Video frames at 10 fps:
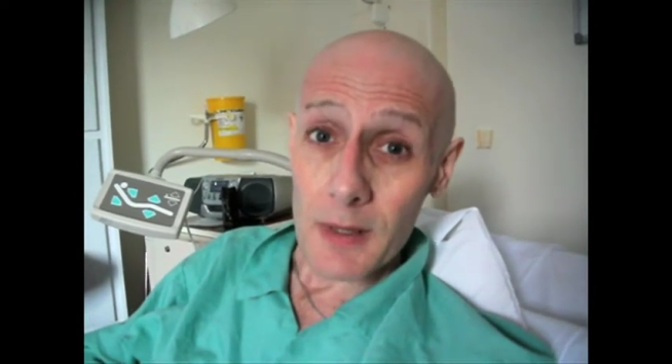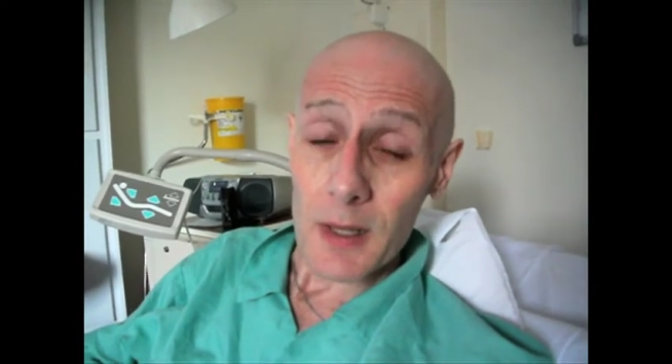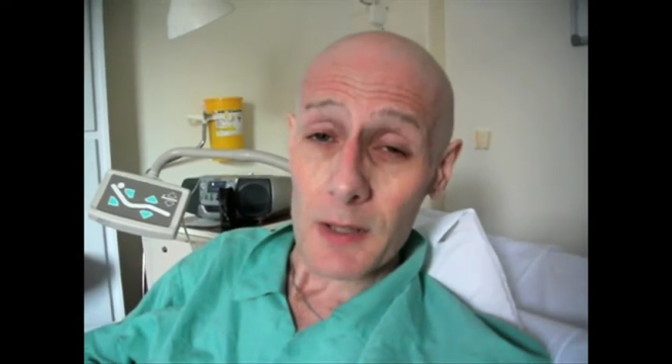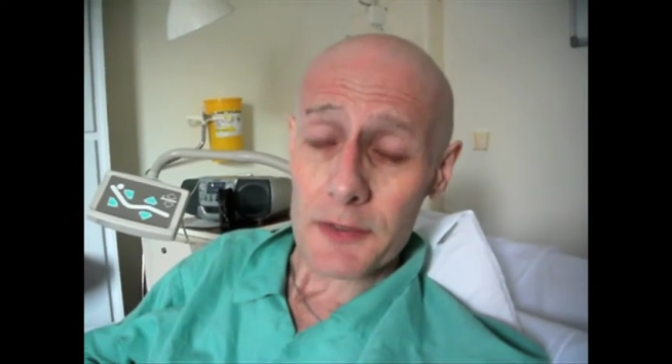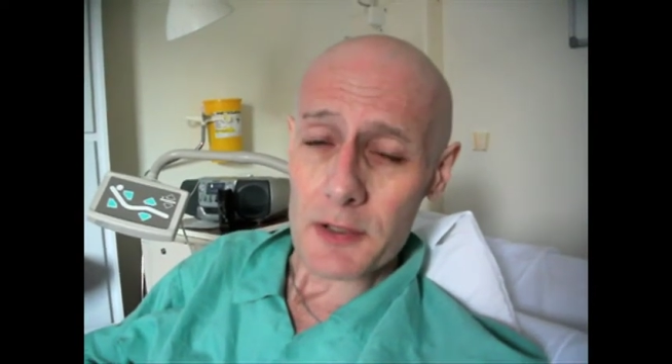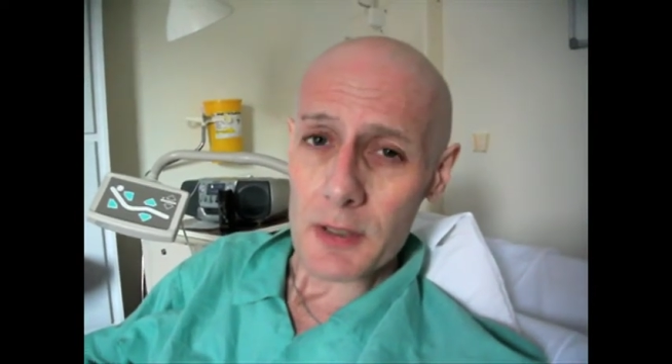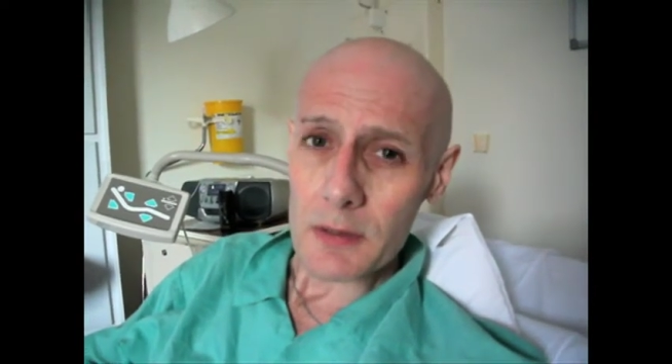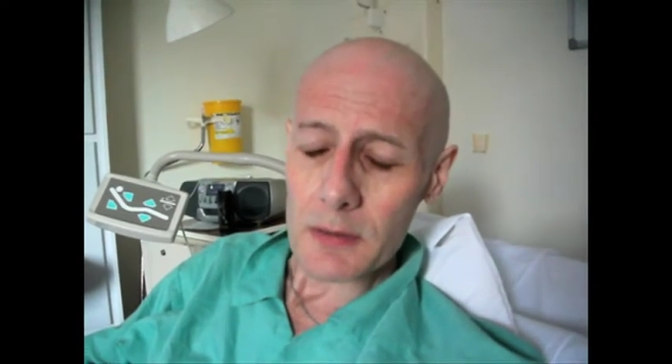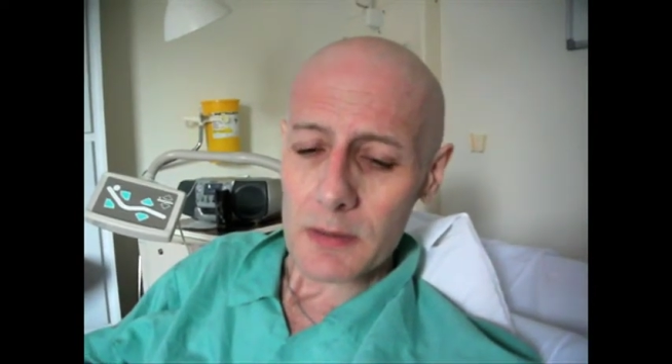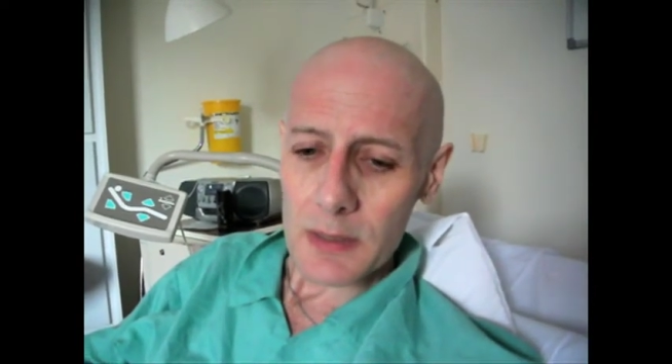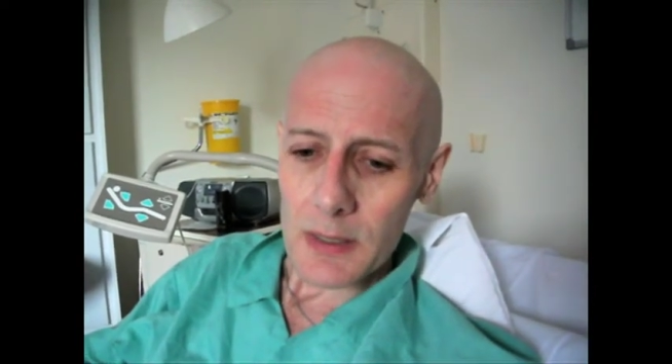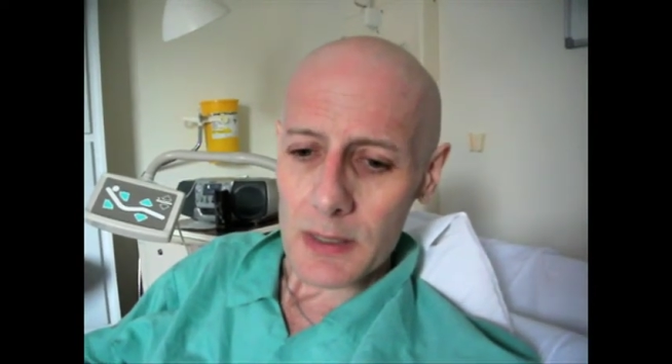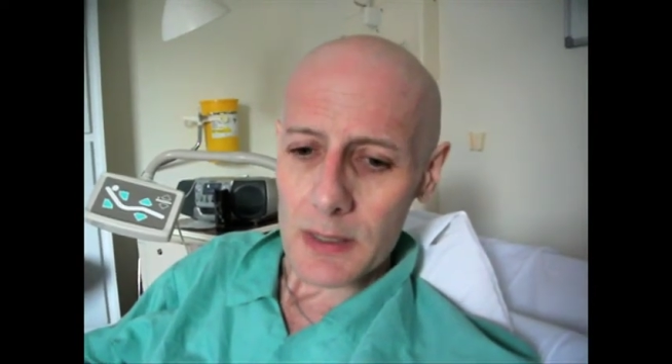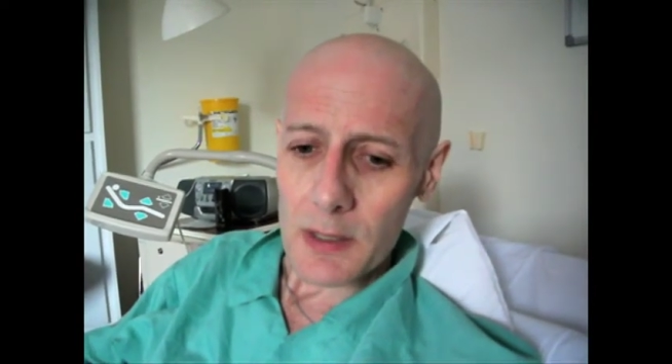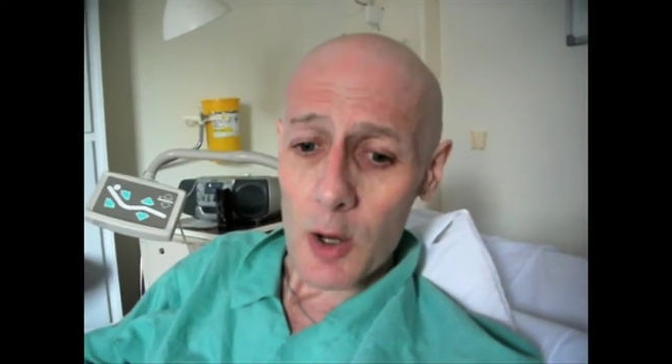life struggle
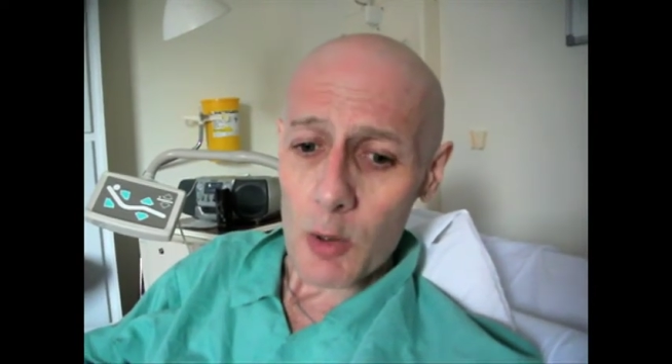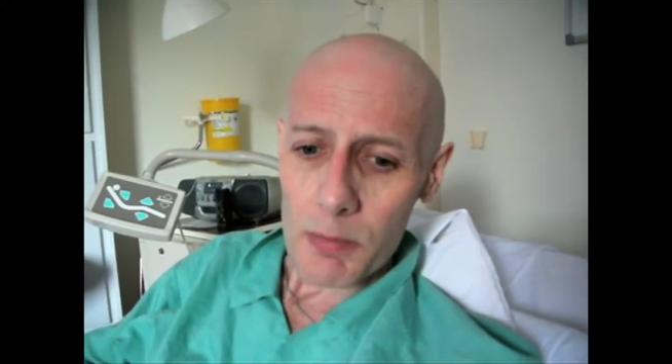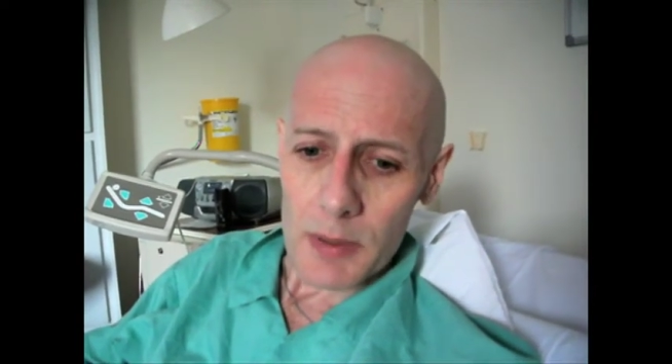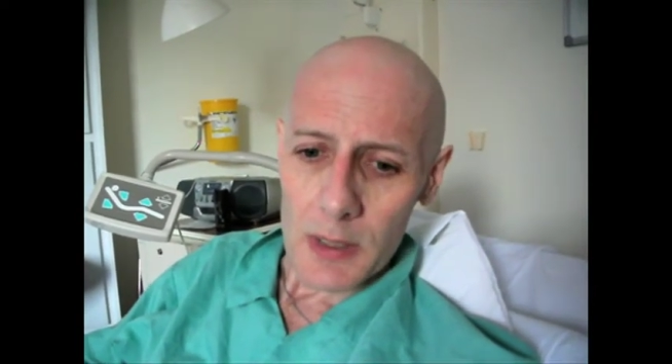and hope,